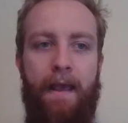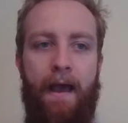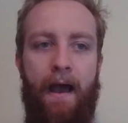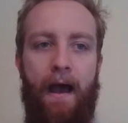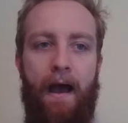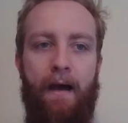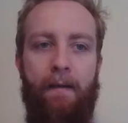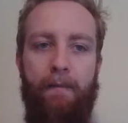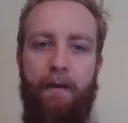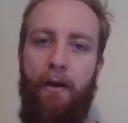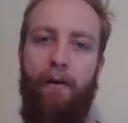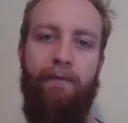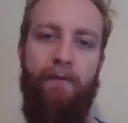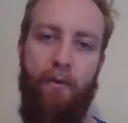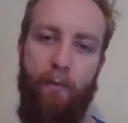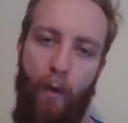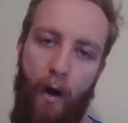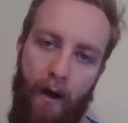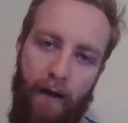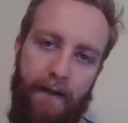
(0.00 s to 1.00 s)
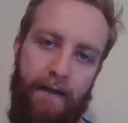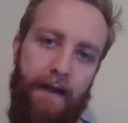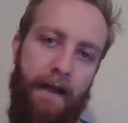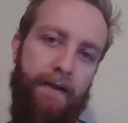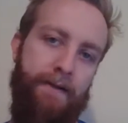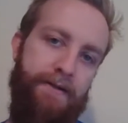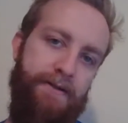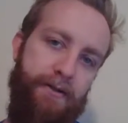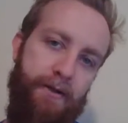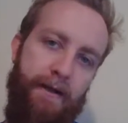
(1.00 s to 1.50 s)
if you're walking
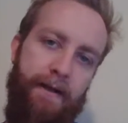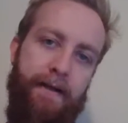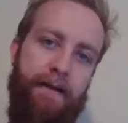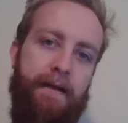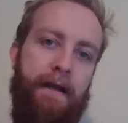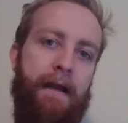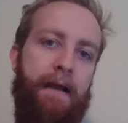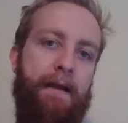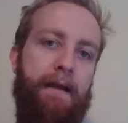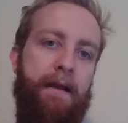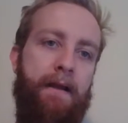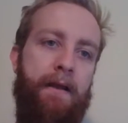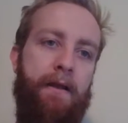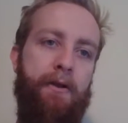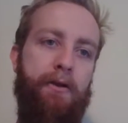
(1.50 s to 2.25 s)
down the street at night,